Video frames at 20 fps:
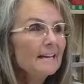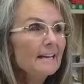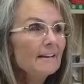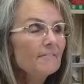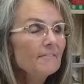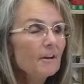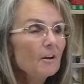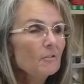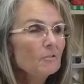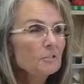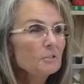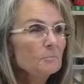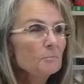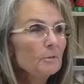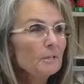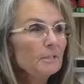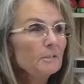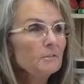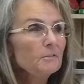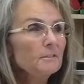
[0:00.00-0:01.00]
If y'all
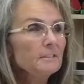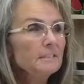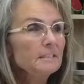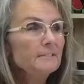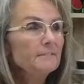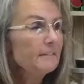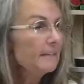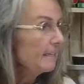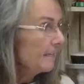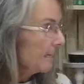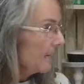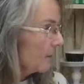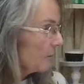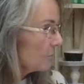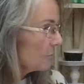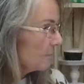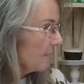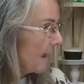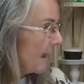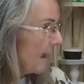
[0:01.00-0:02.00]
sprinkle these
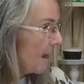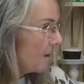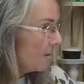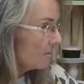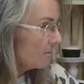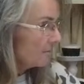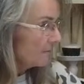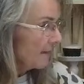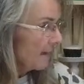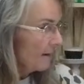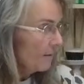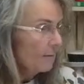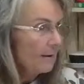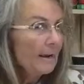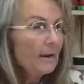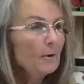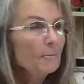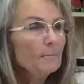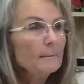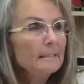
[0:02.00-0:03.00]
videos out, that'll
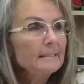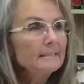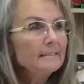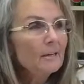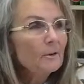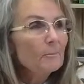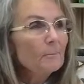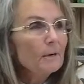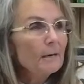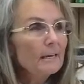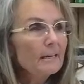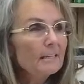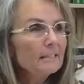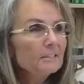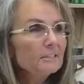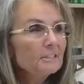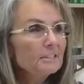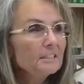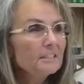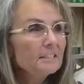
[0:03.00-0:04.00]
help me so
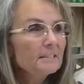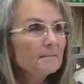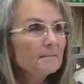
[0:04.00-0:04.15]
much.